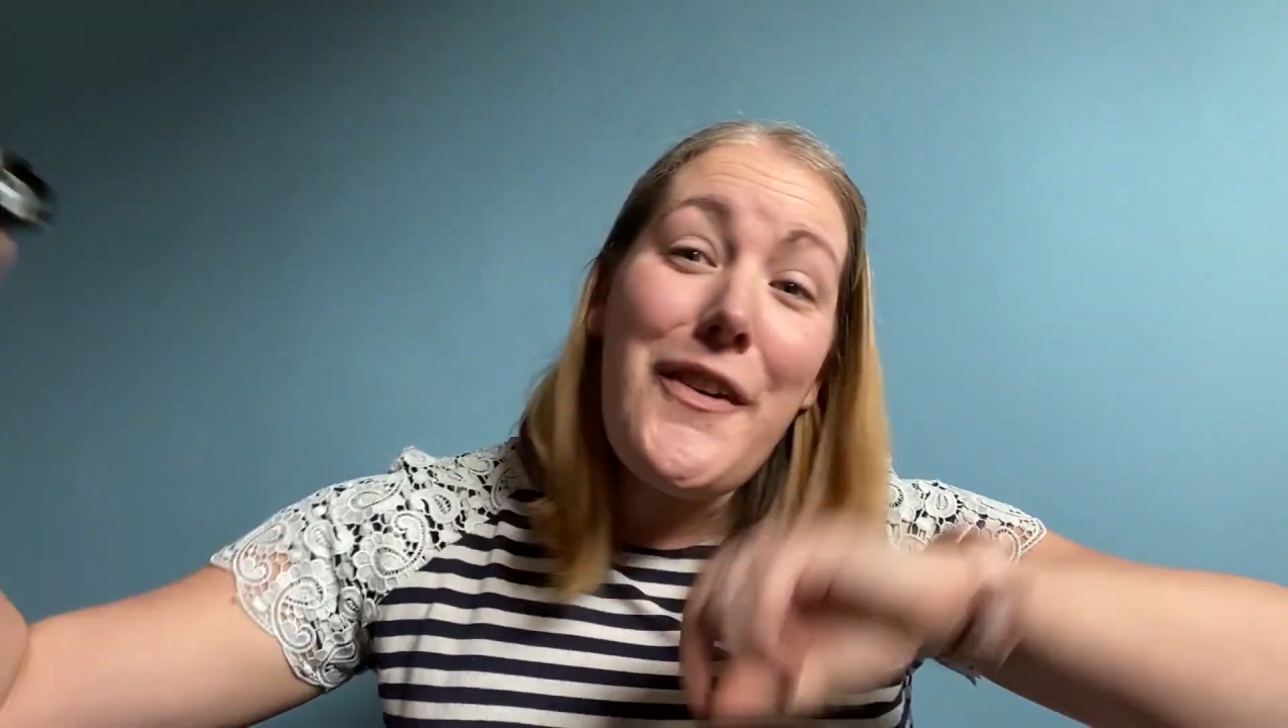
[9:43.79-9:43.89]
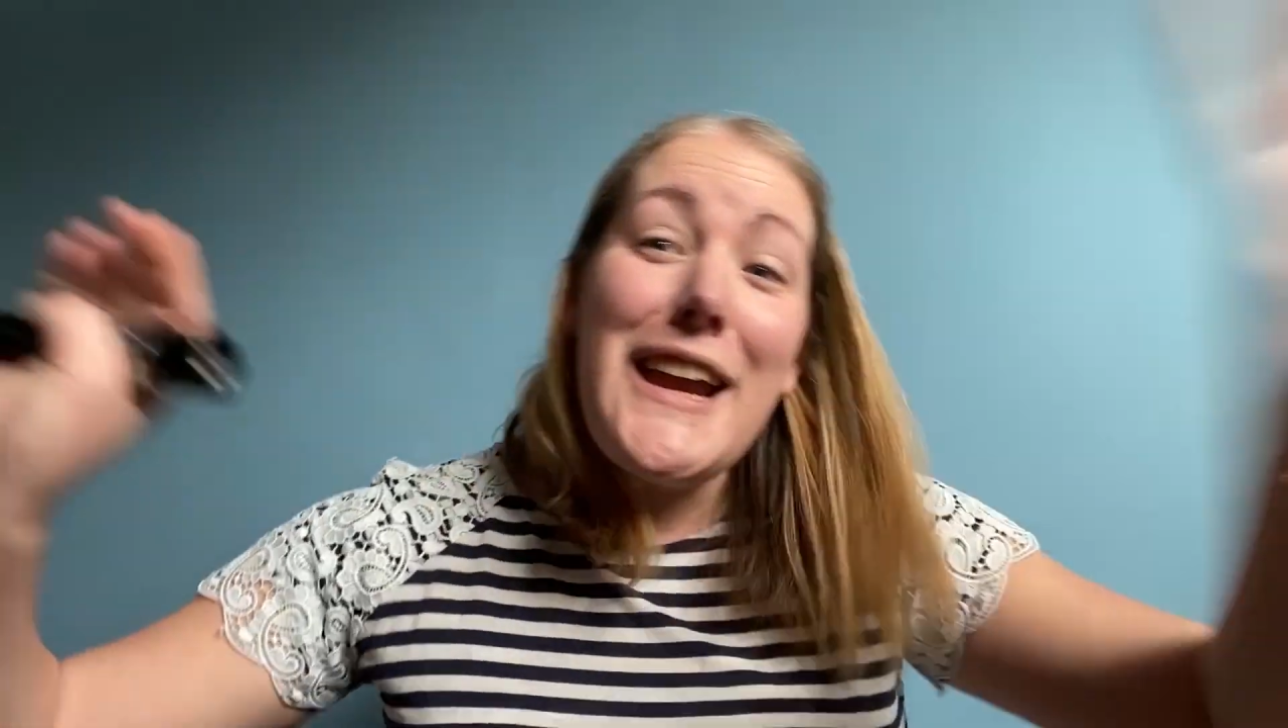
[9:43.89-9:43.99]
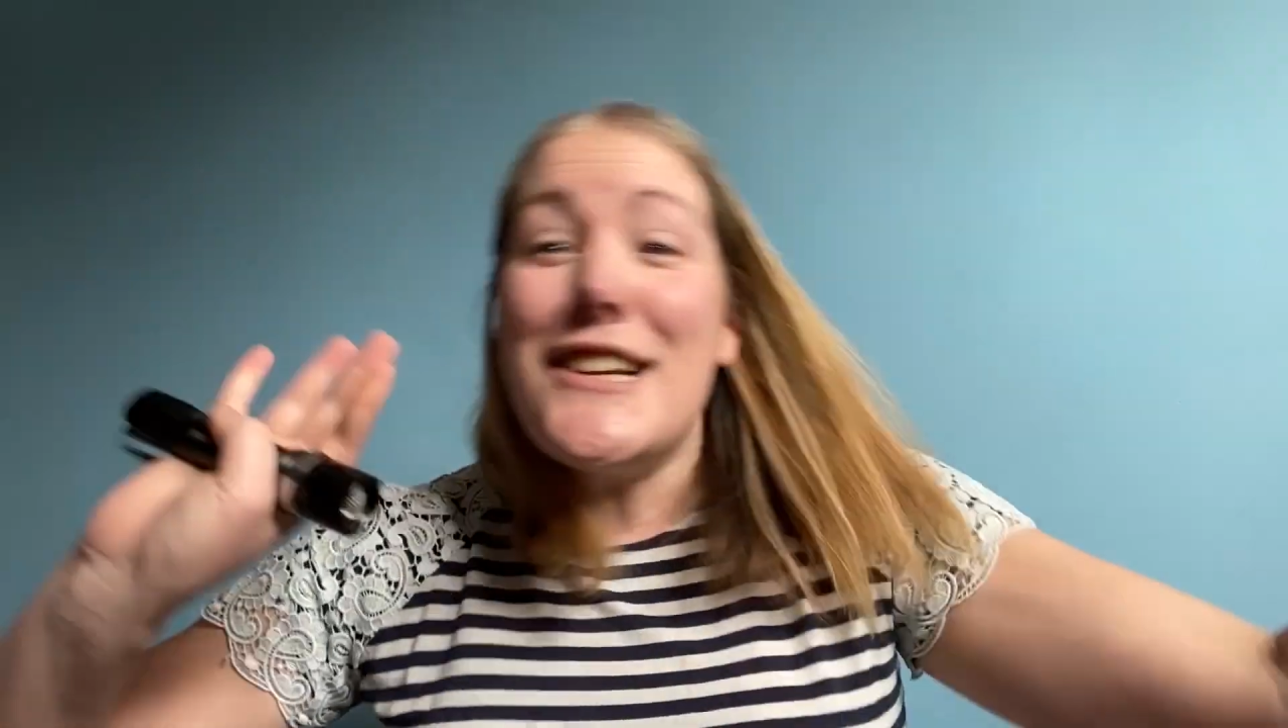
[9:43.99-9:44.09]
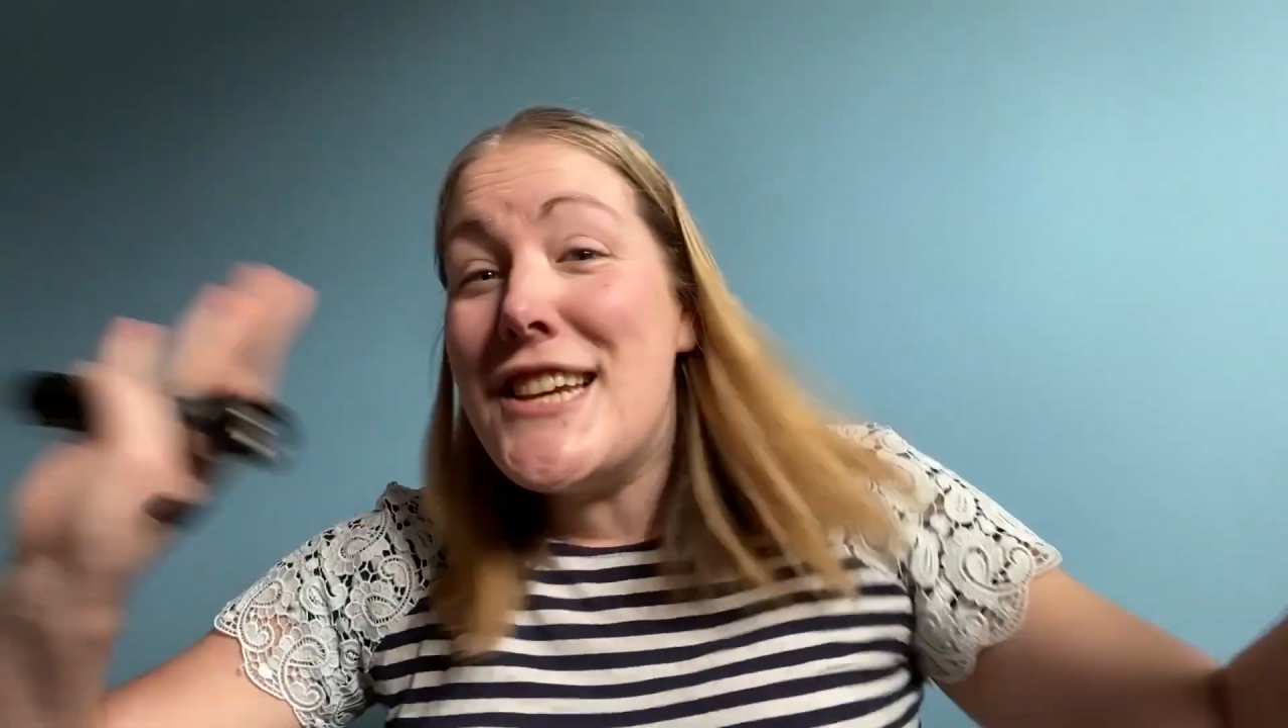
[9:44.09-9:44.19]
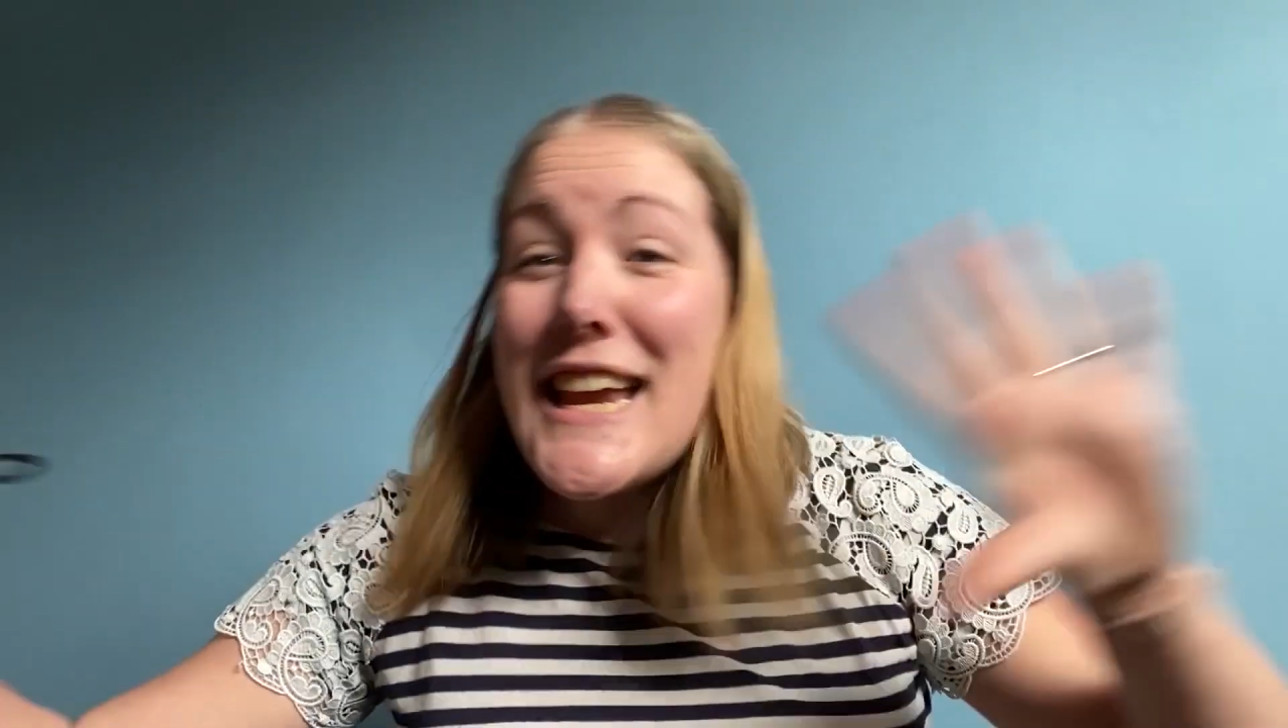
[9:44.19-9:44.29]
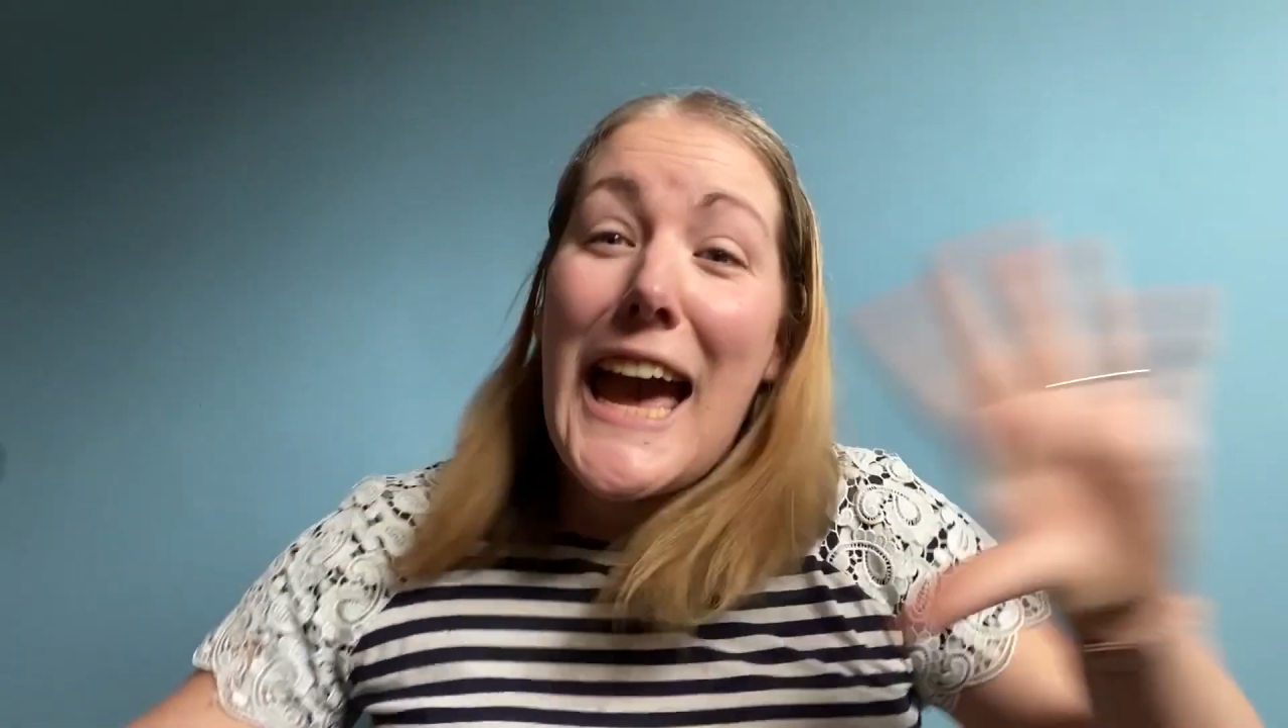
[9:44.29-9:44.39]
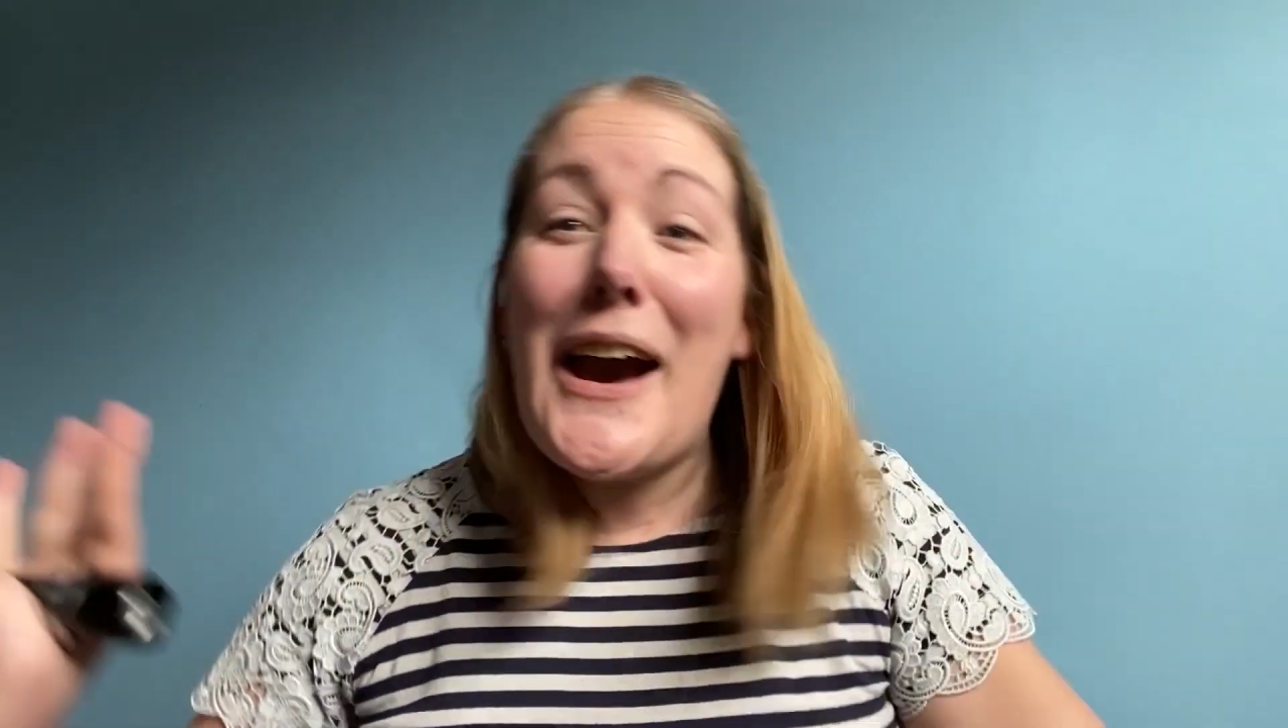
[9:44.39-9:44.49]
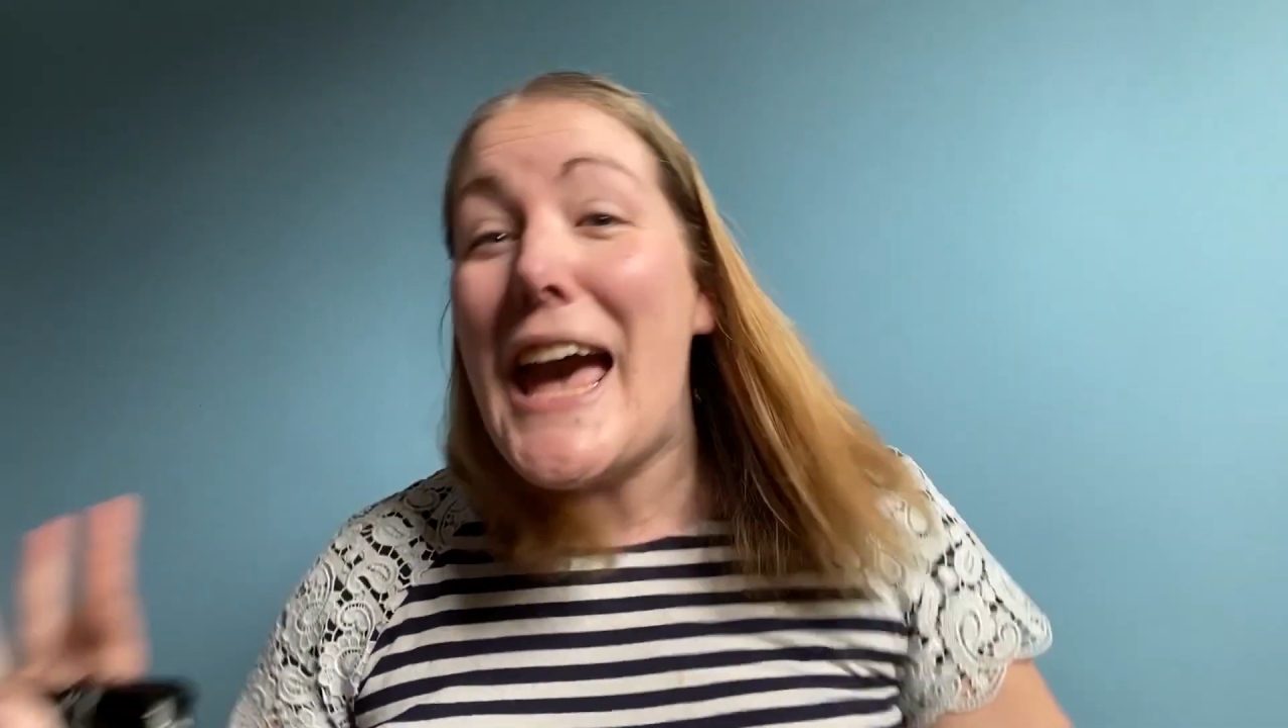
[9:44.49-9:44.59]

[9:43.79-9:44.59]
reaching out